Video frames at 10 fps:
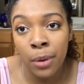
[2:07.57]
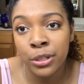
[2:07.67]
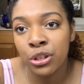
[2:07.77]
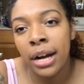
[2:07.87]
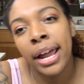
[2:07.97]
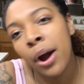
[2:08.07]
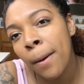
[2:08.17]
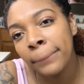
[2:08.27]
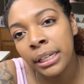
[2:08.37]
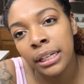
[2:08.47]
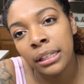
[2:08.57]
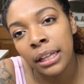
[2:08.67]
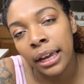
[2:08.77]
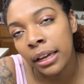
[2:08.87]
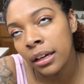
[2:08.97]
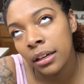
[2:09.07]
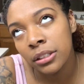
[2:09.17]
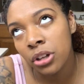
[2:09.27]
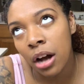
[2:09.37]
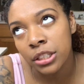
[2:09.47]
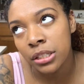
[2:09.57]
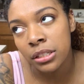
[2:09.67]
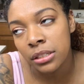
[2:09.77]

was trying to help me like talk to